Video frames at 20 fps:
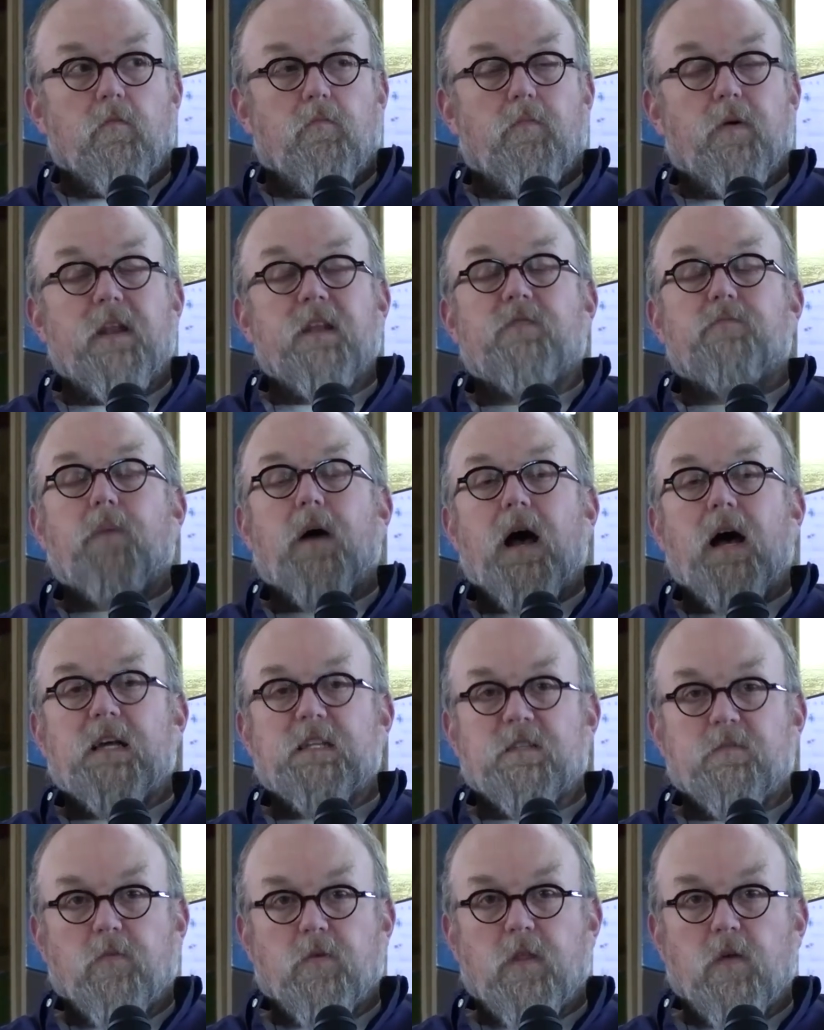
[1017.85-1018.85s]
But it's
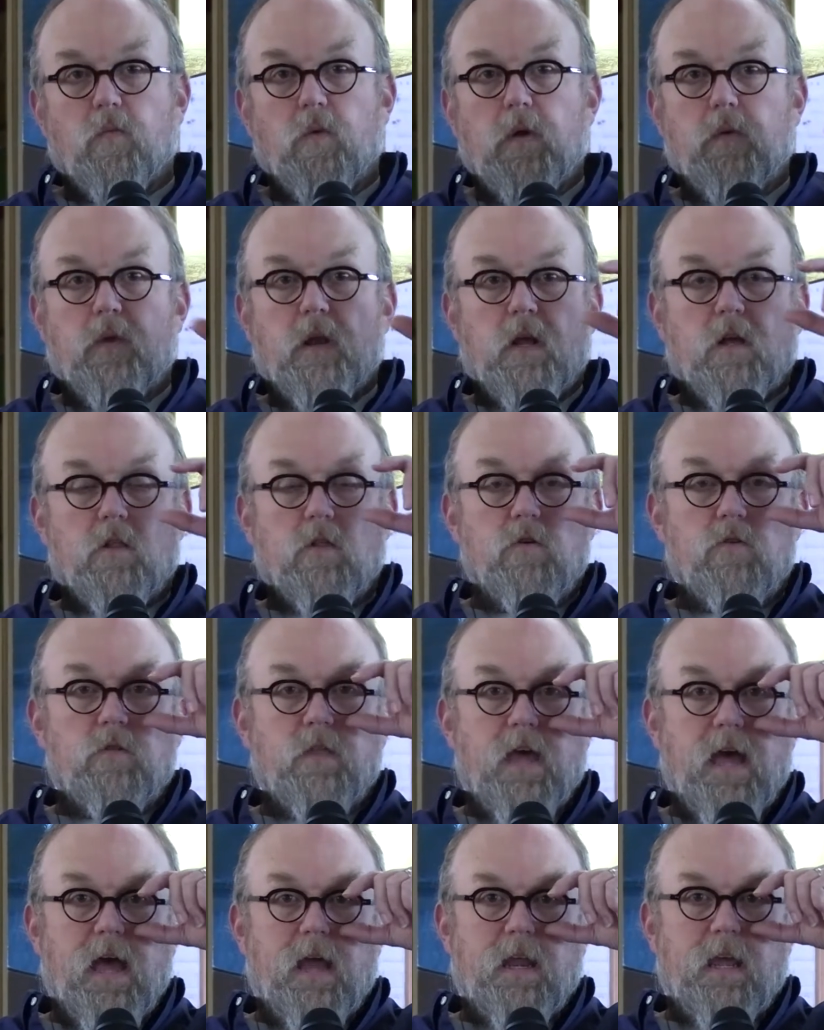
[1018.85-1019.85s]
possible that we would include
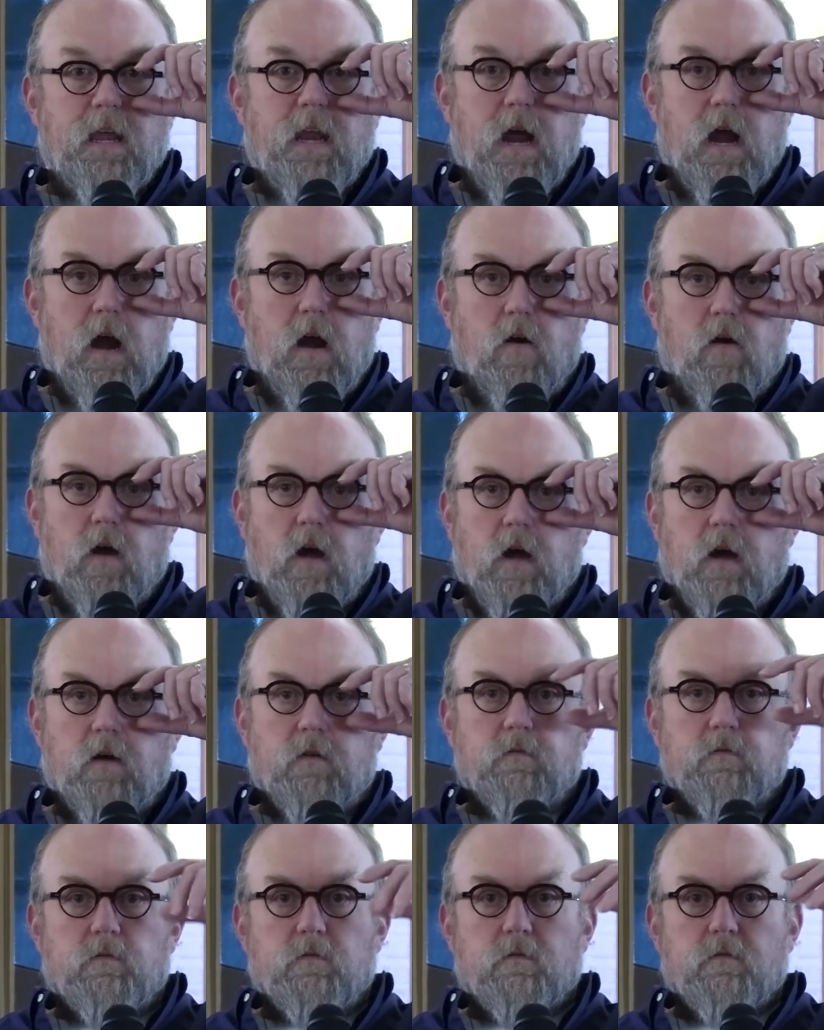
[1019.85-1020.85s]
that in our
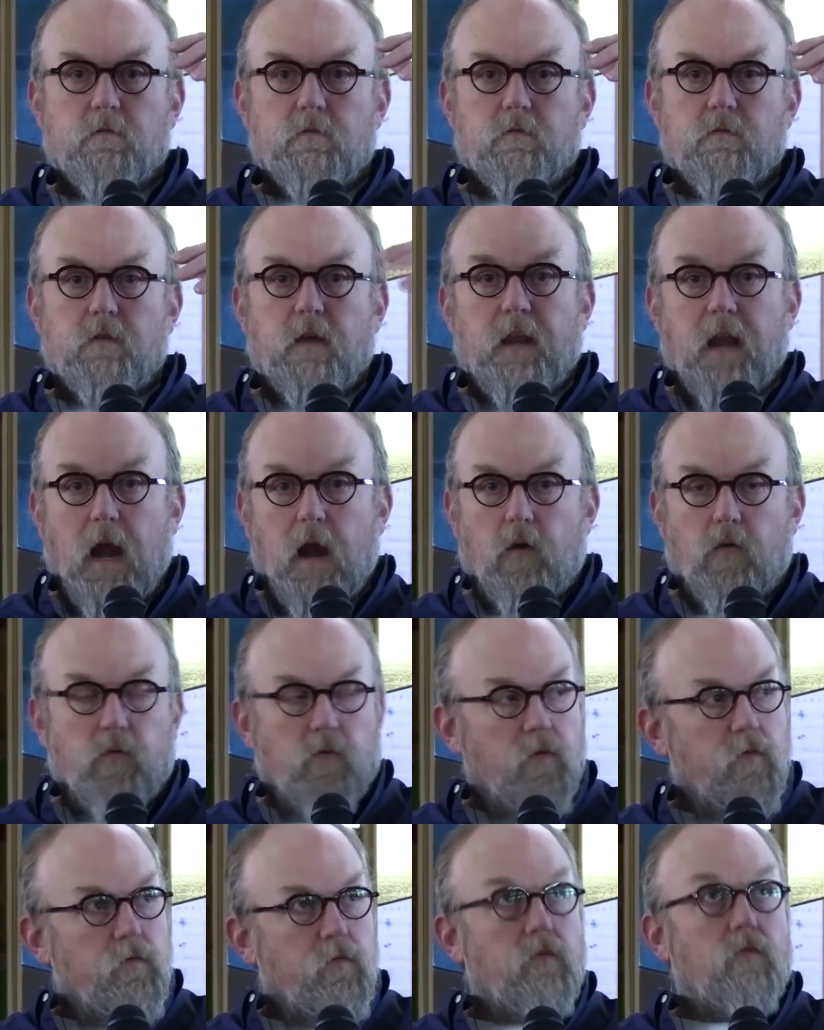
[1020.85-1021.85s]

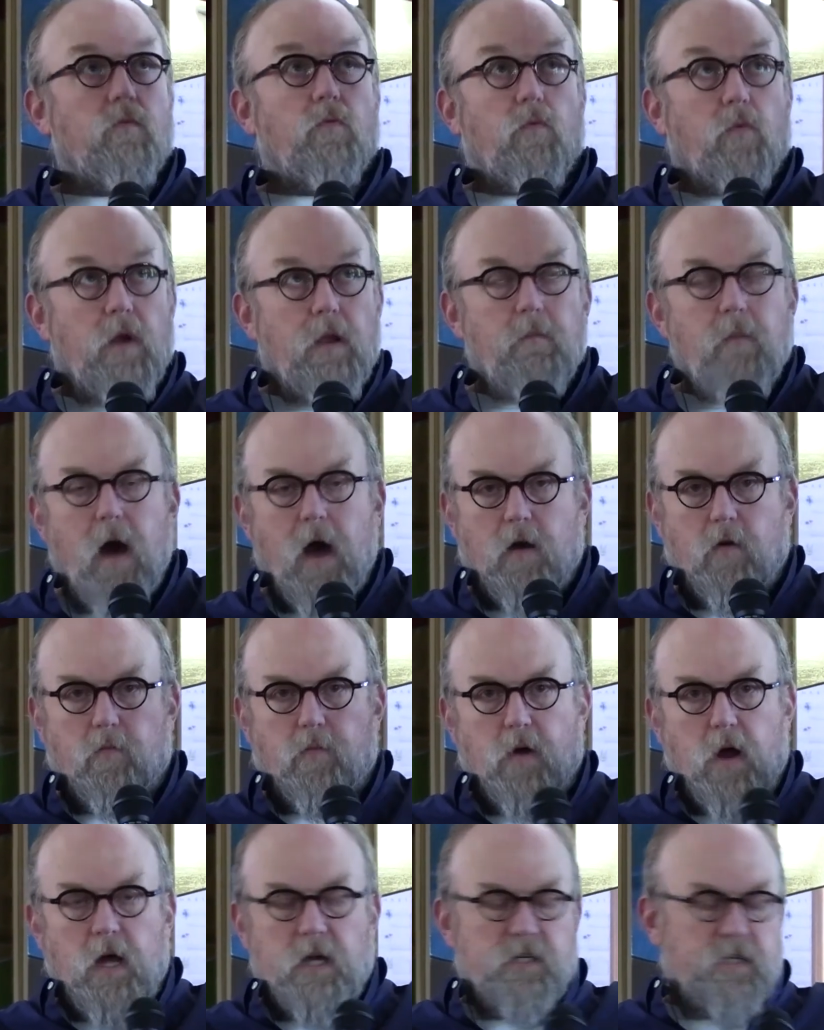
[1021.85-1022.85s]
remodel
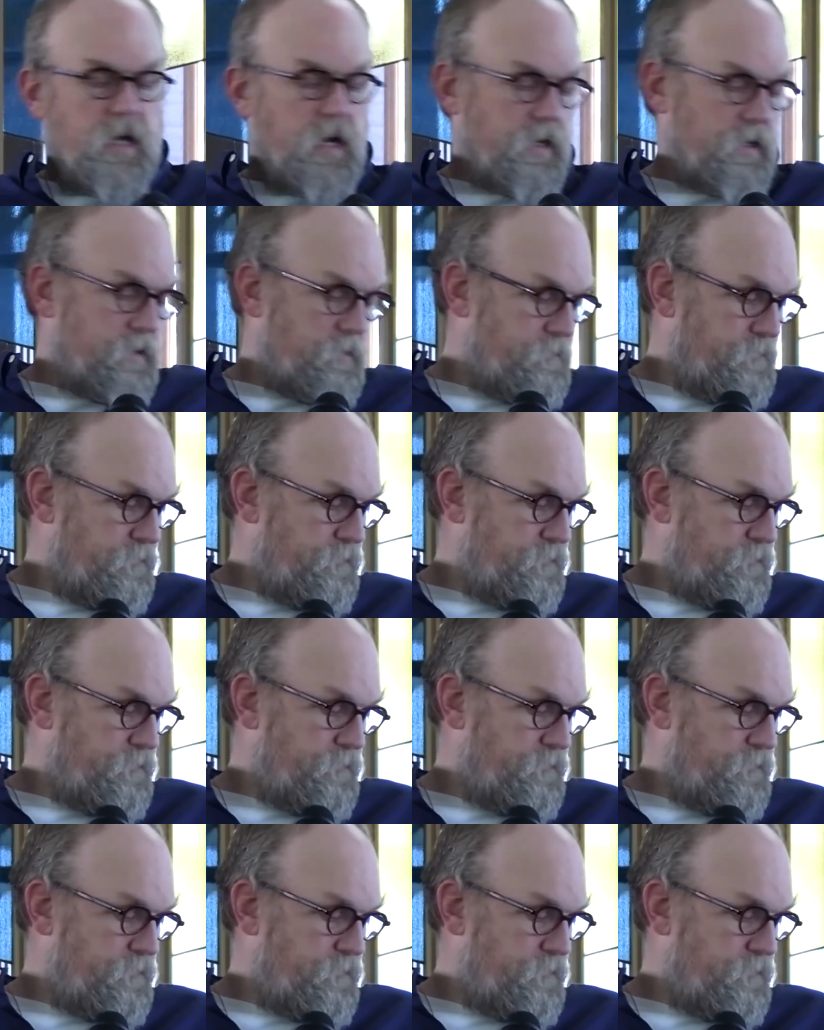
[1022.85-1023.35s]
project.